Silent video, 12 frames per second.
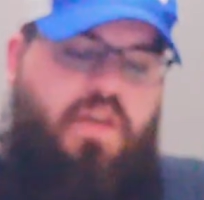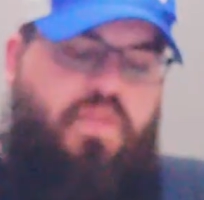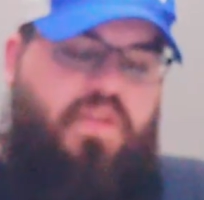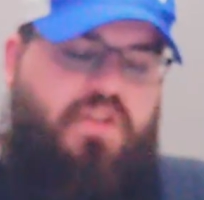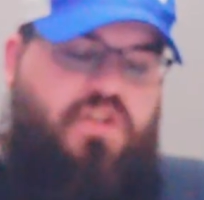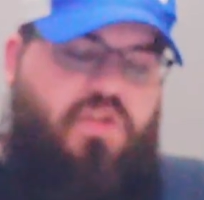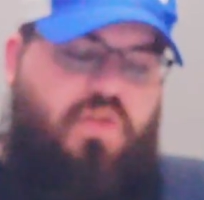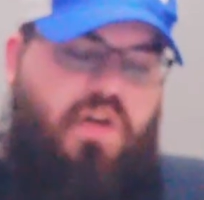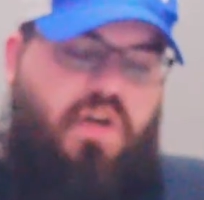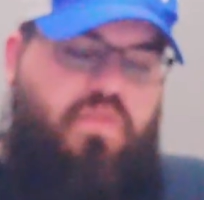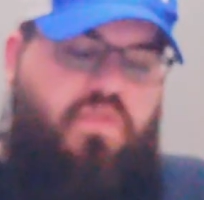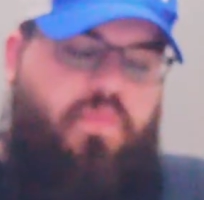then ye shall
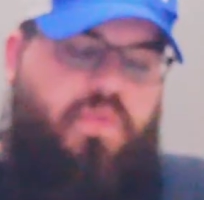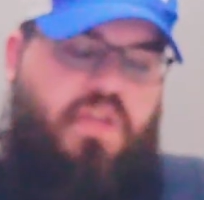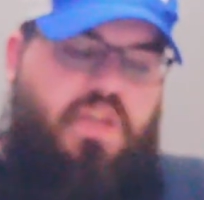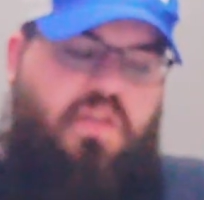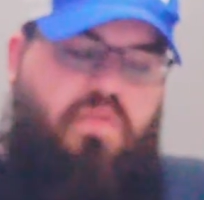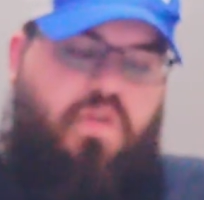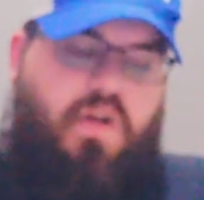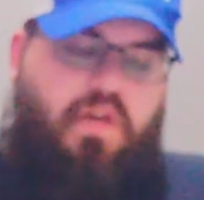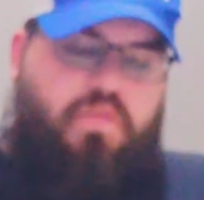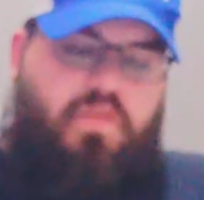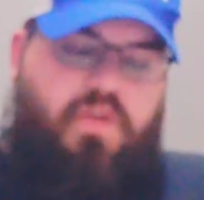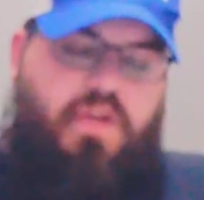offer up a heave
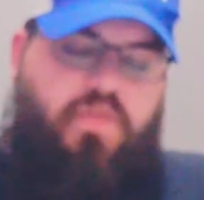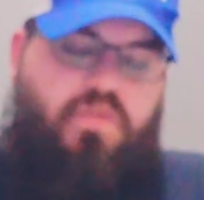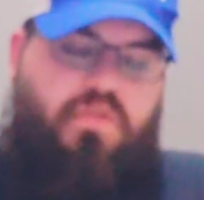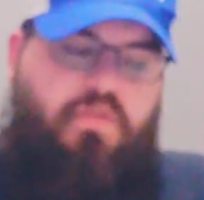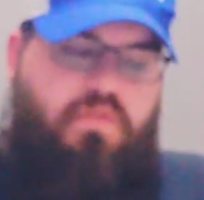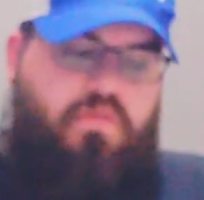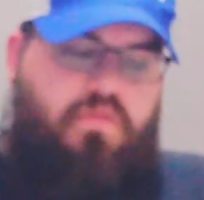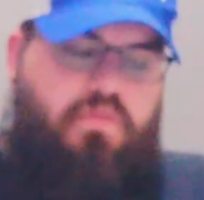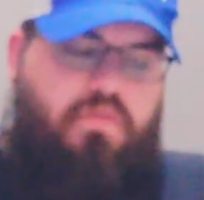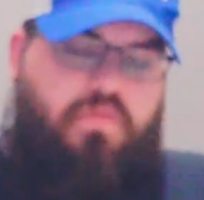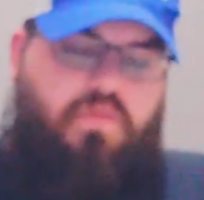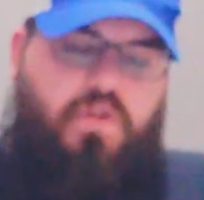offering of it
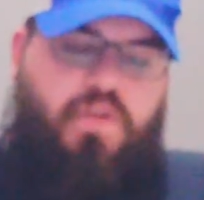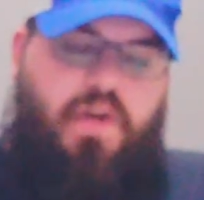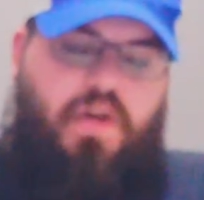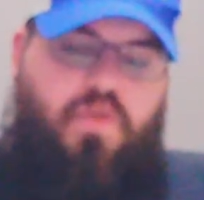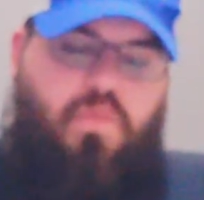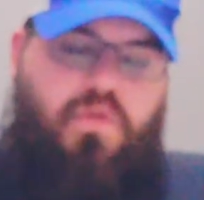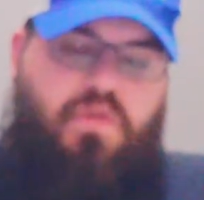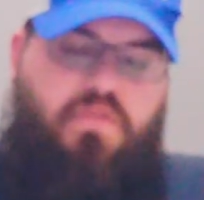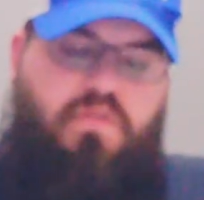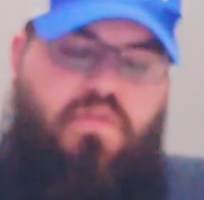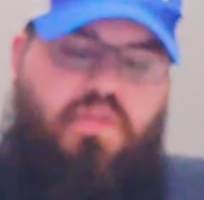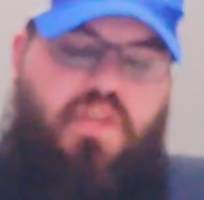for Yahweh,
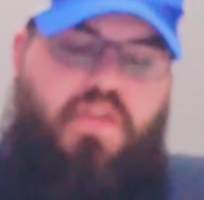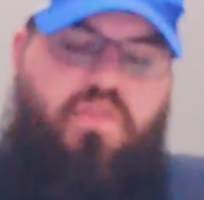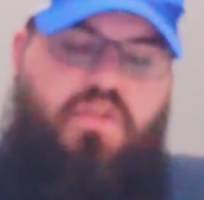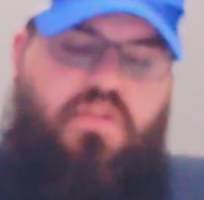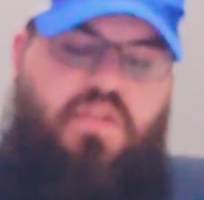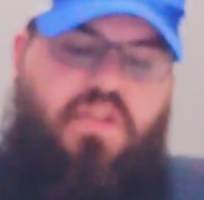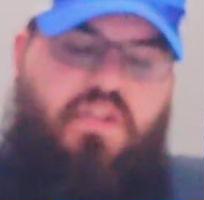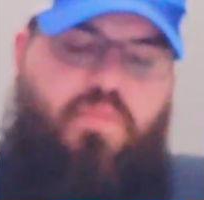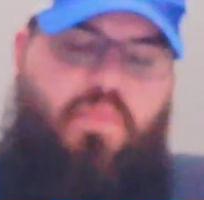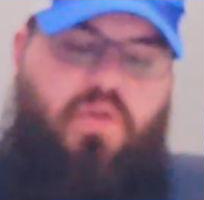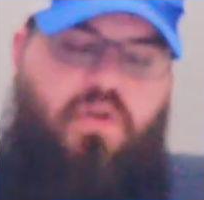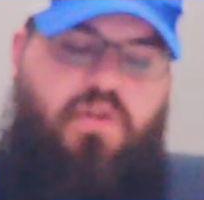even a
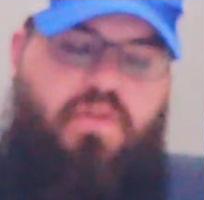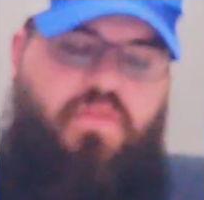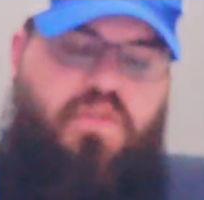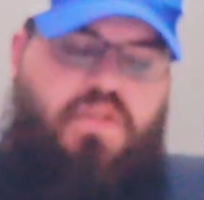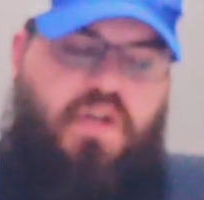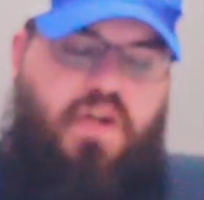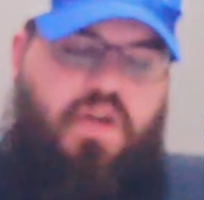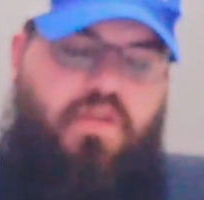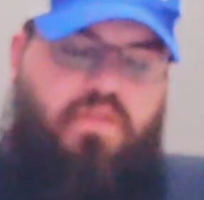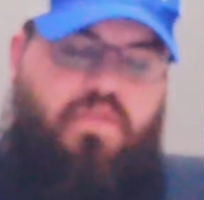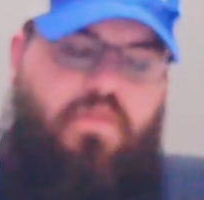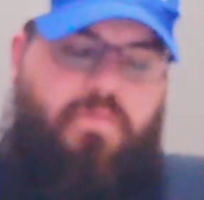tenth part of the
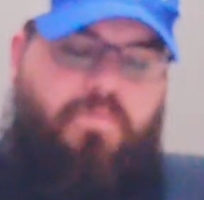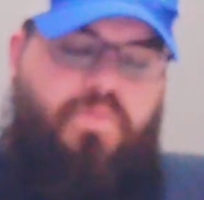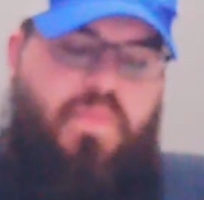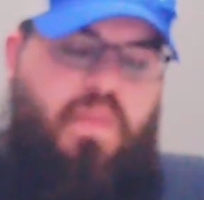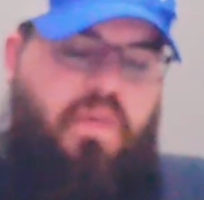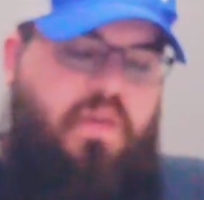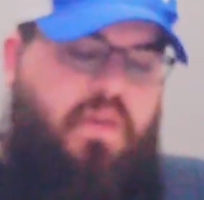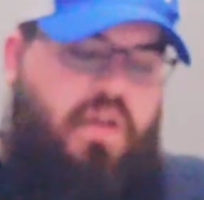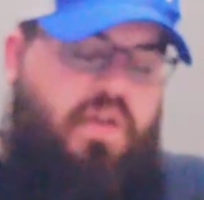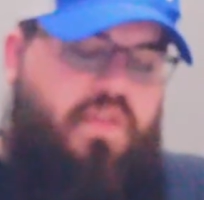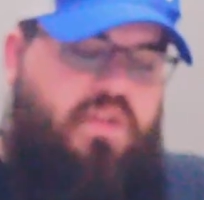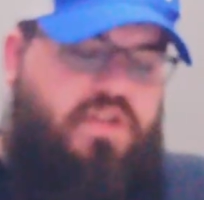tithe.
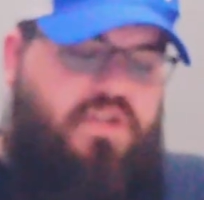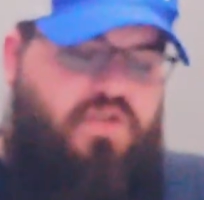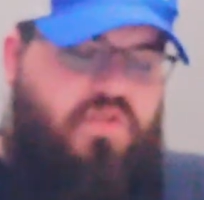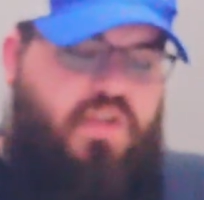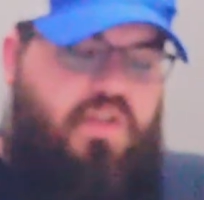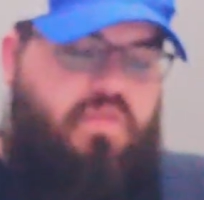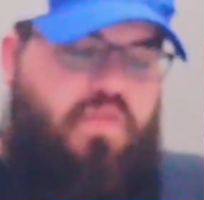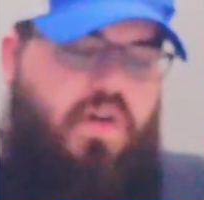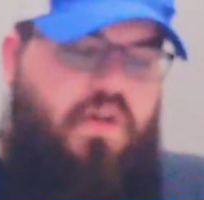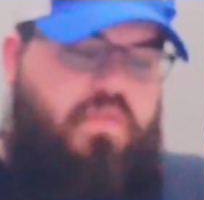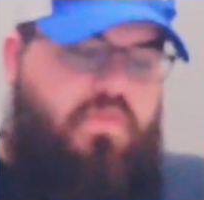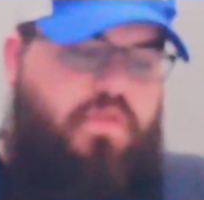And this is your heave
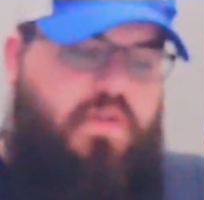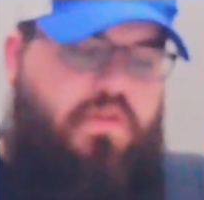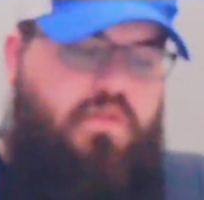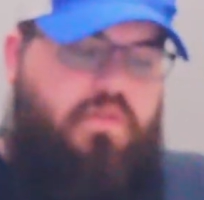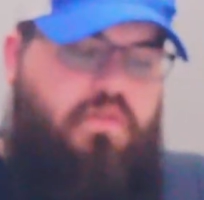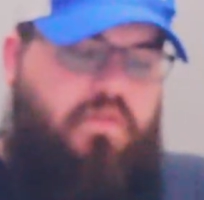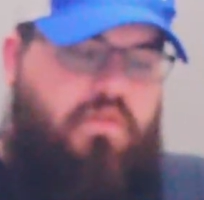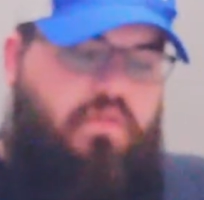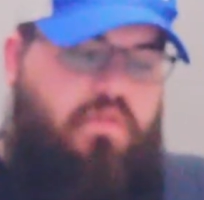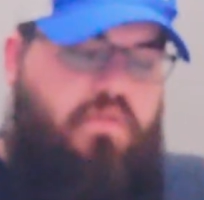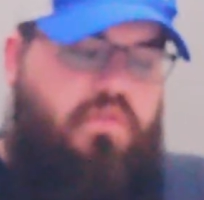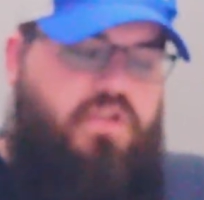offering,
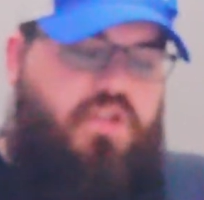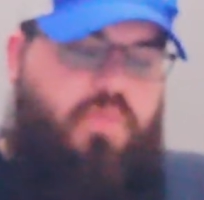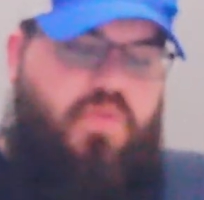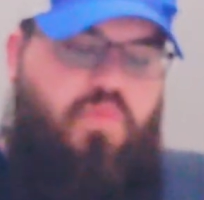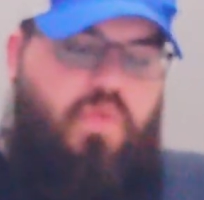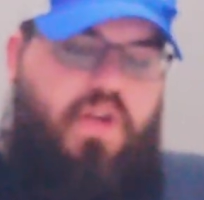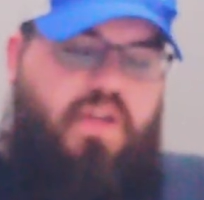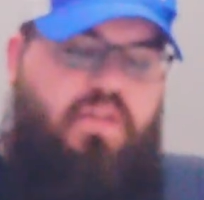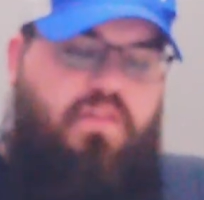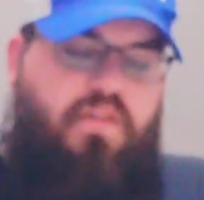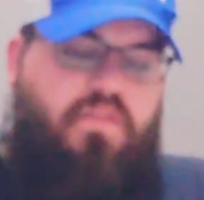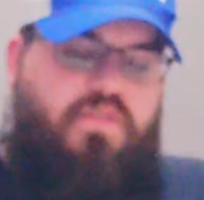shall be
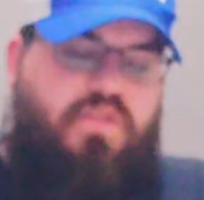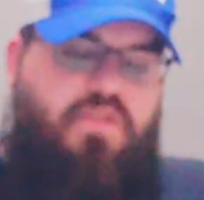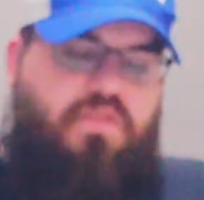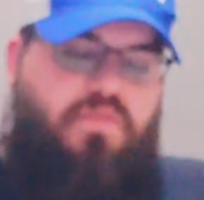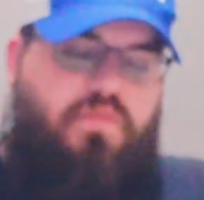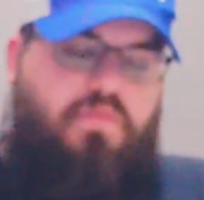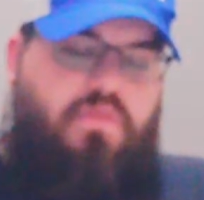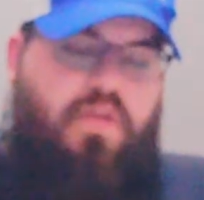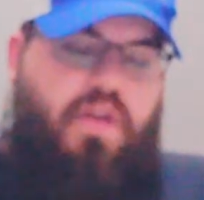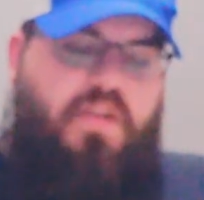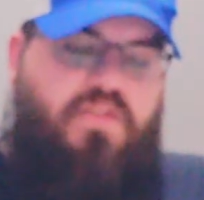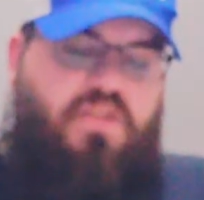reckoned unto you,
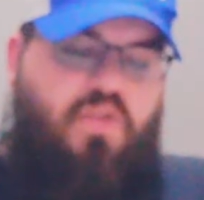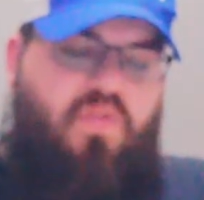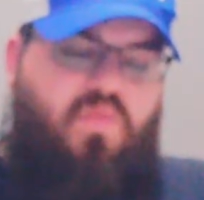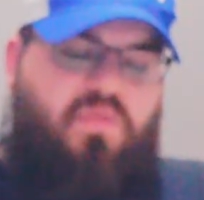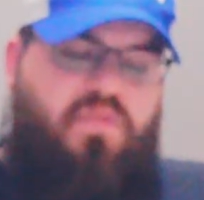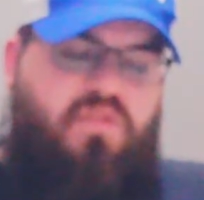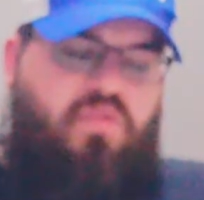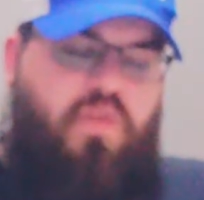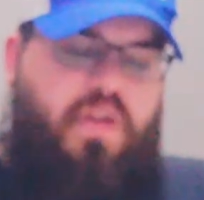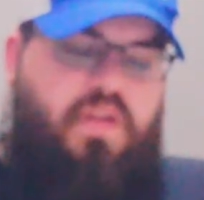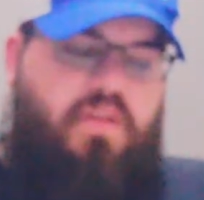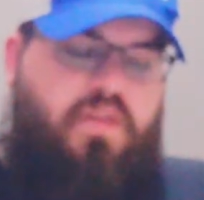as though it were the
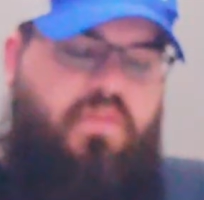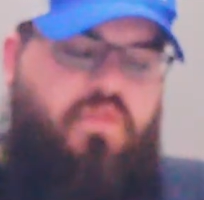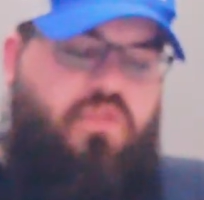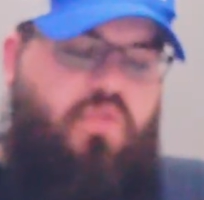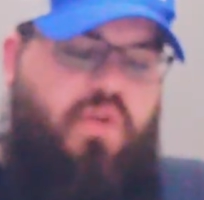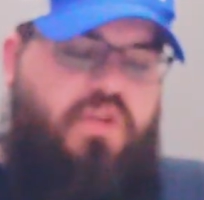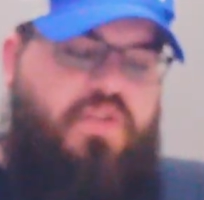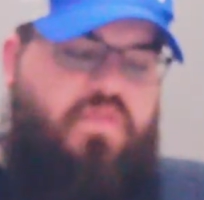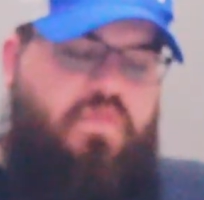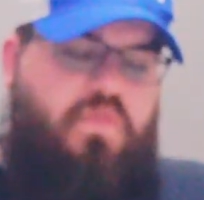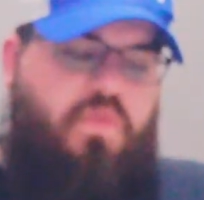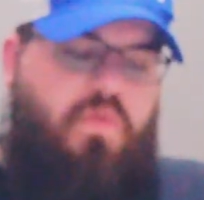grain of the
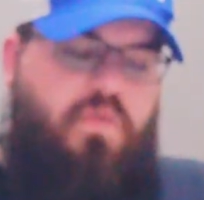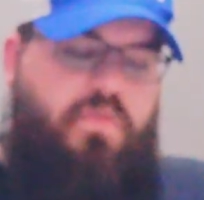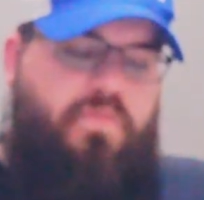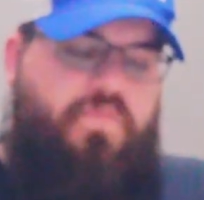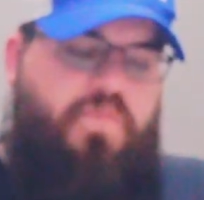threshing floor,